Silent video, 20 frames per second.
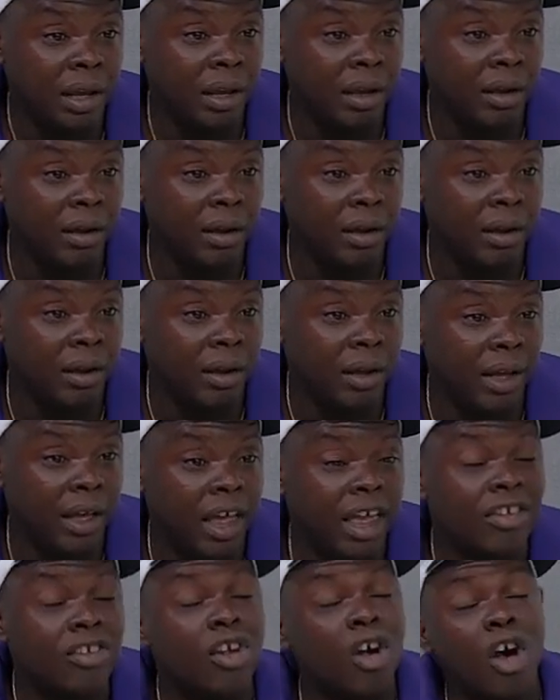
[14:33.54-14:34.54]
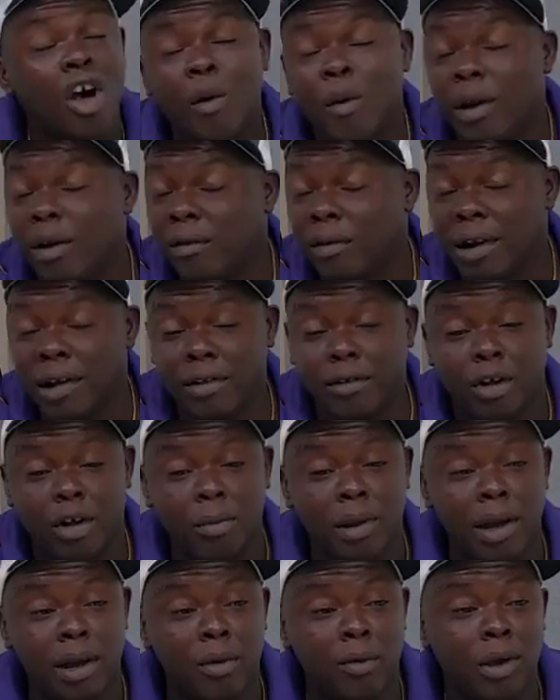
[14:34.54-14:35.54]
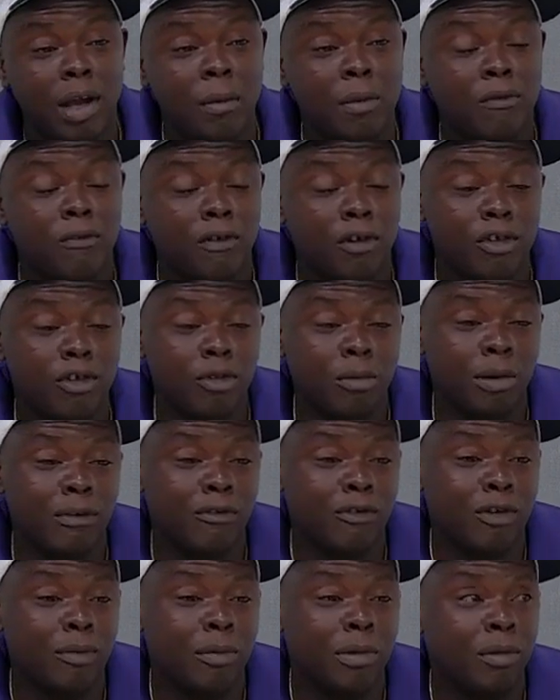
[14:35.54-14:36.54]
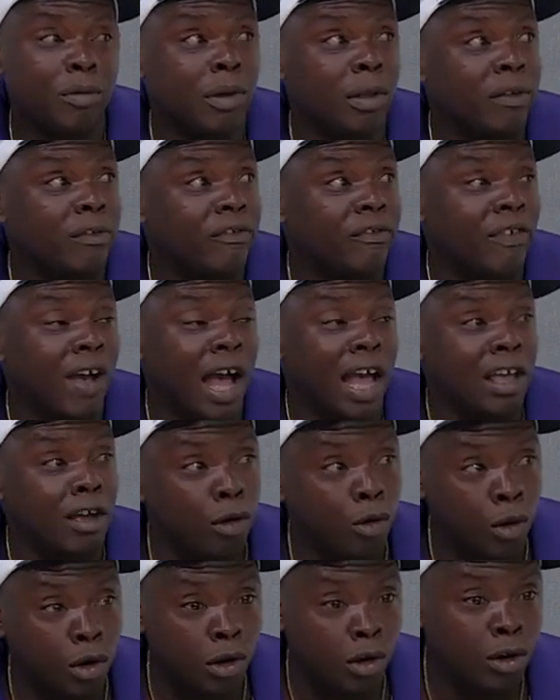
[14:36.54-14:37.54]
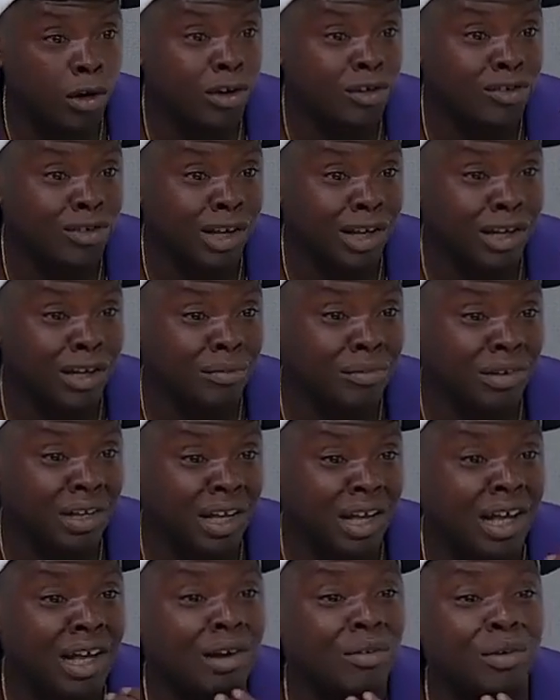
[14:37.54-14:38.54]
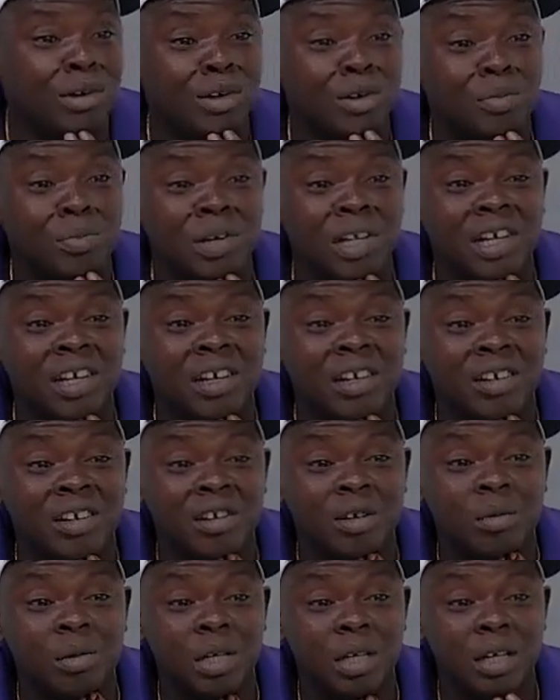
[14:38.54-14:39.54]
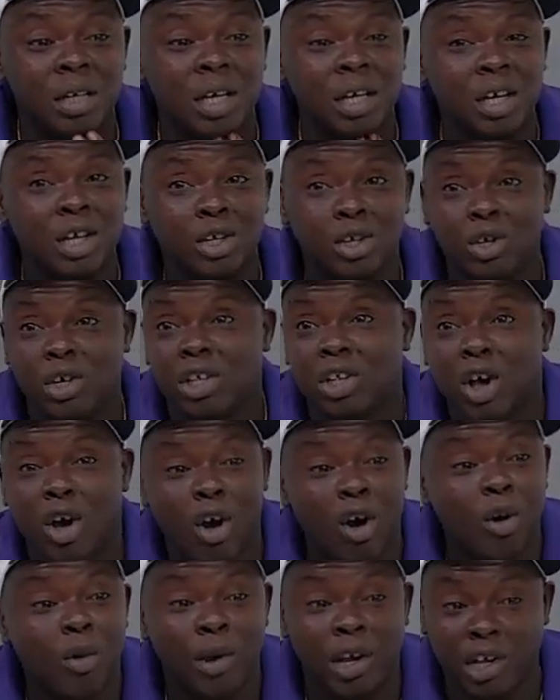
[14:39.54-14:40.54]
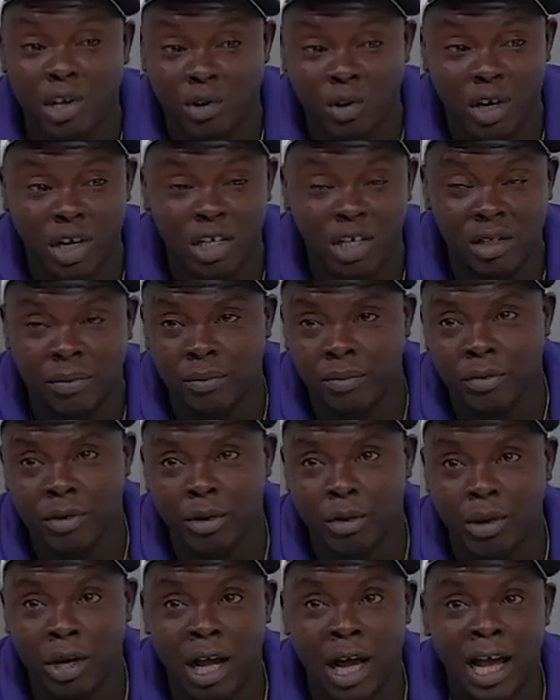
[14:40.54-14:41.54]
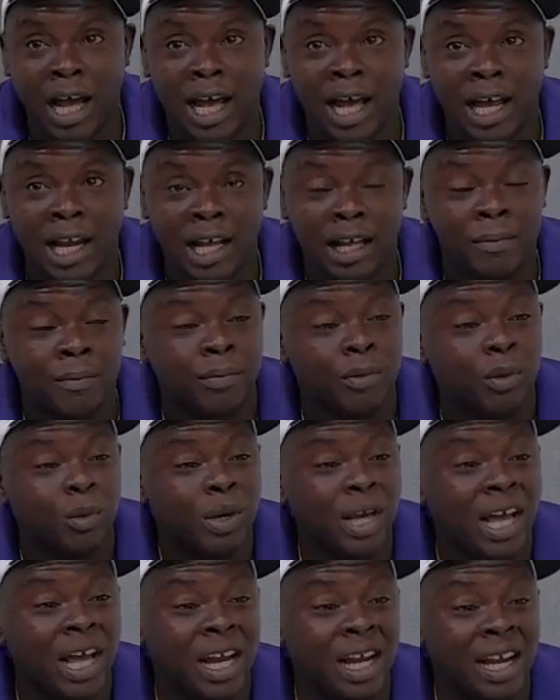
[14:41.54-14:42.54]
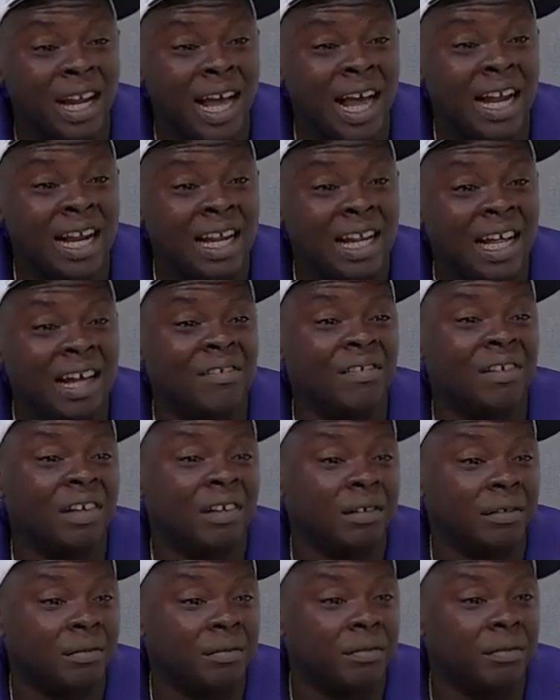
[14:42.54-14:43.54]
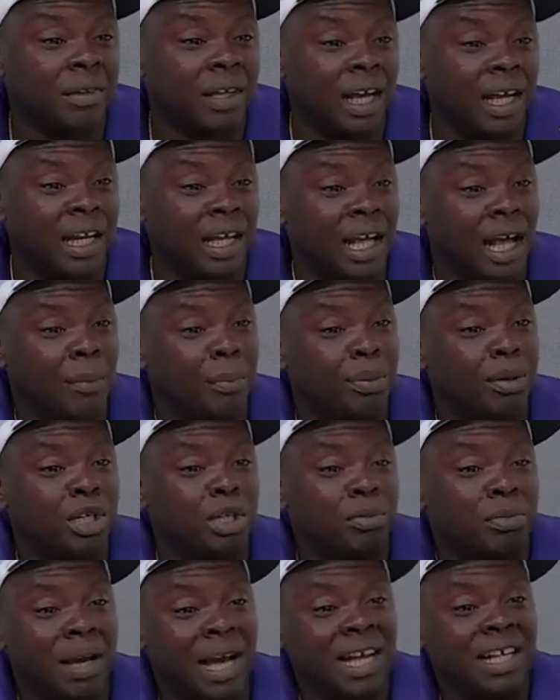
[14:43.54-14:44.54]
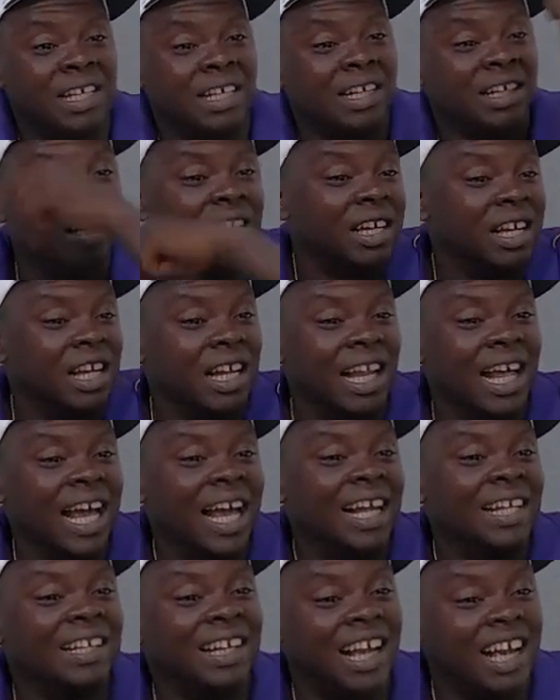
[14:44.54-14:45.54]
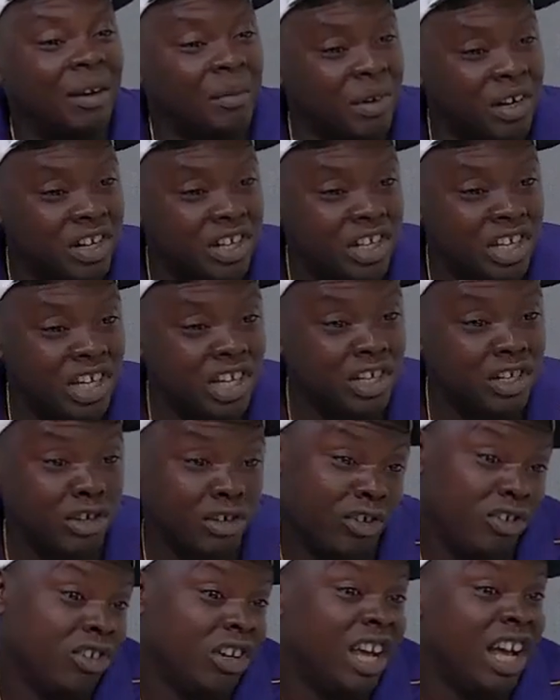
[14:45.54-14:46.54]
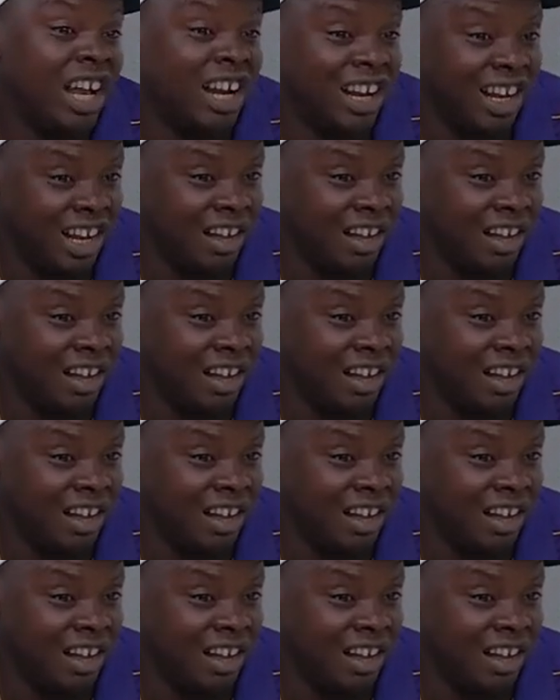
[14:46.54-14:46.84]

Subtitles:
it's always crazy. Go back the way before you, before me, when there's fire going on in the stadium behind when they was playing. You know what I'm saying? So it's always crazy. When I had it, we had a 9/11, and it got pushed back to the last game of the season during 9/11.